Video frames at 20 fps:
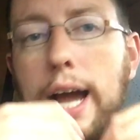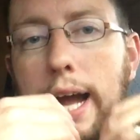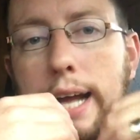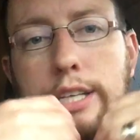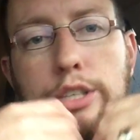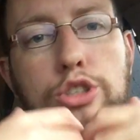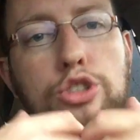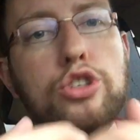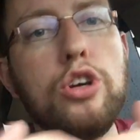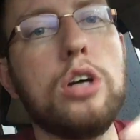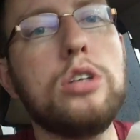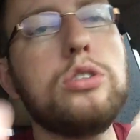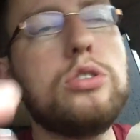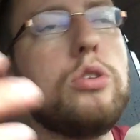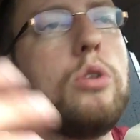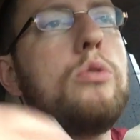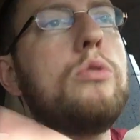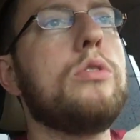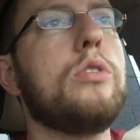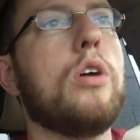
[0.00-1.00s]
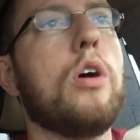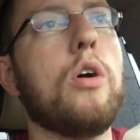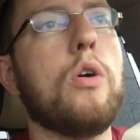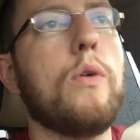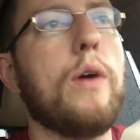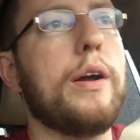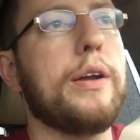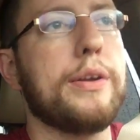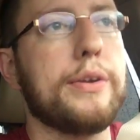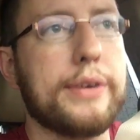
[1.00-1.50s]
I just don't know
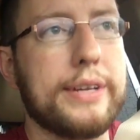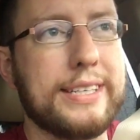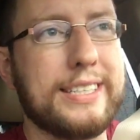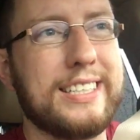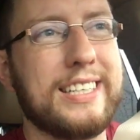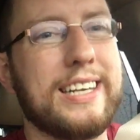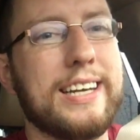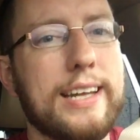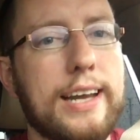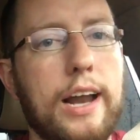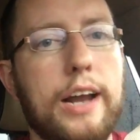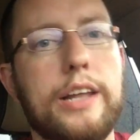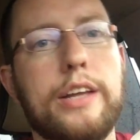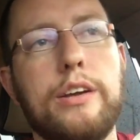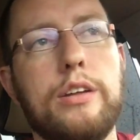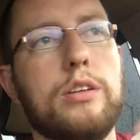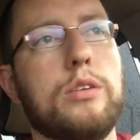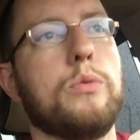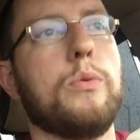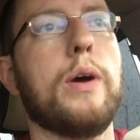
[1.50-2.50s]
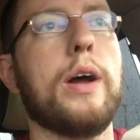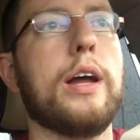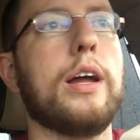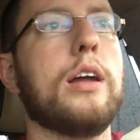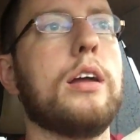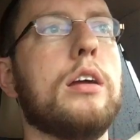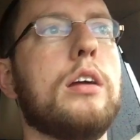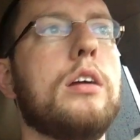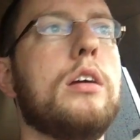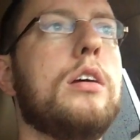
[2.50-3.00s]
how you could see it any other way.
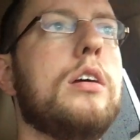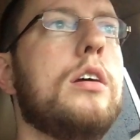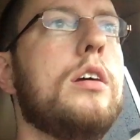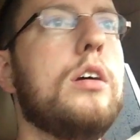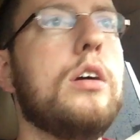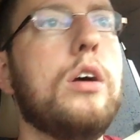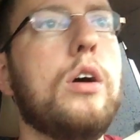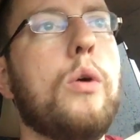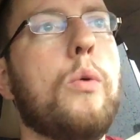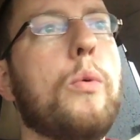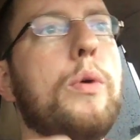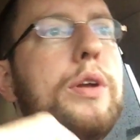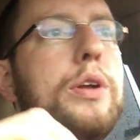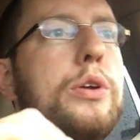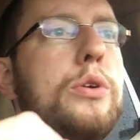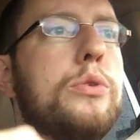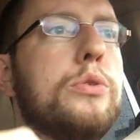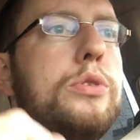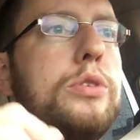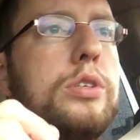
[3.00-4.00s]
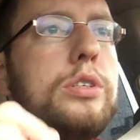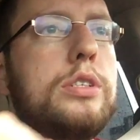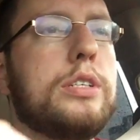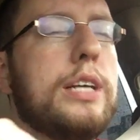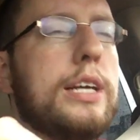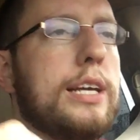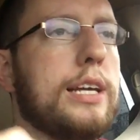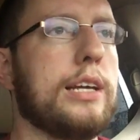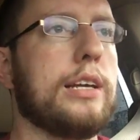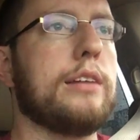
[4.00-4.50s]
When you
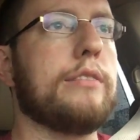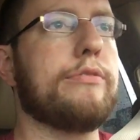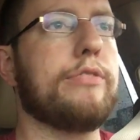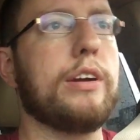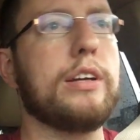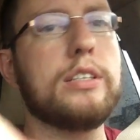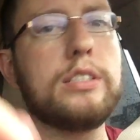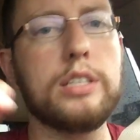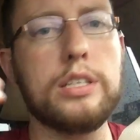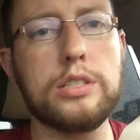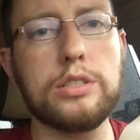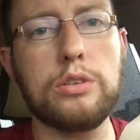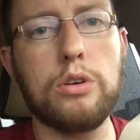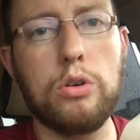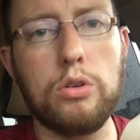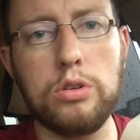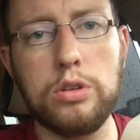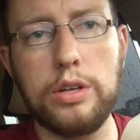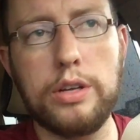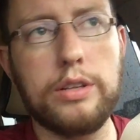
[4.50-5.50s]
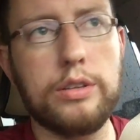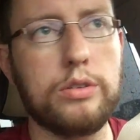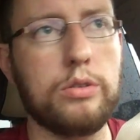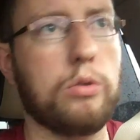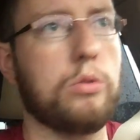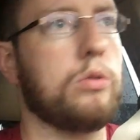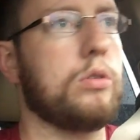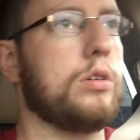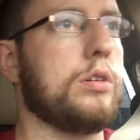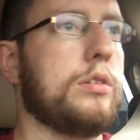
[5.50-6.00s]
see Francisco
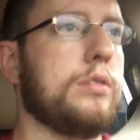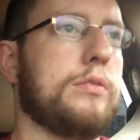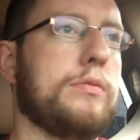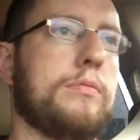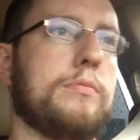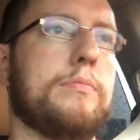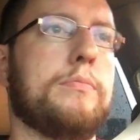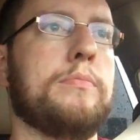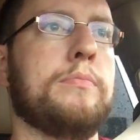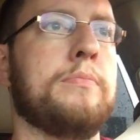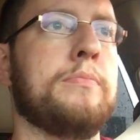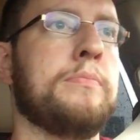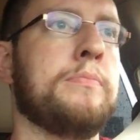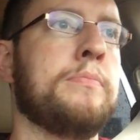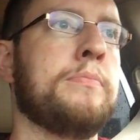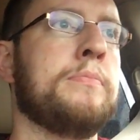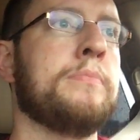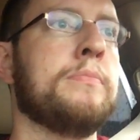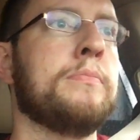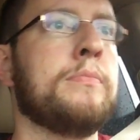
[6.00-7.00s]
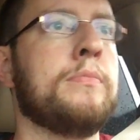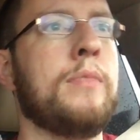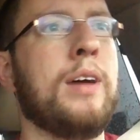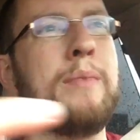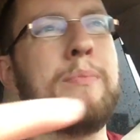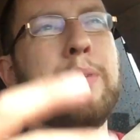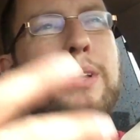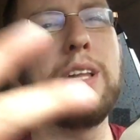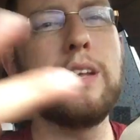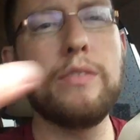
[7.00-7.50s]
Lindor, I
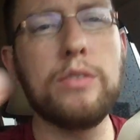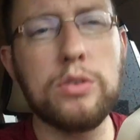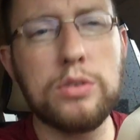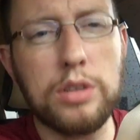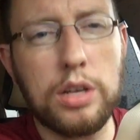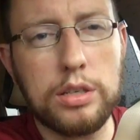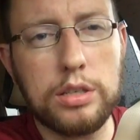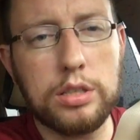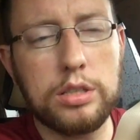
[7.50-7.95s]
believe it was on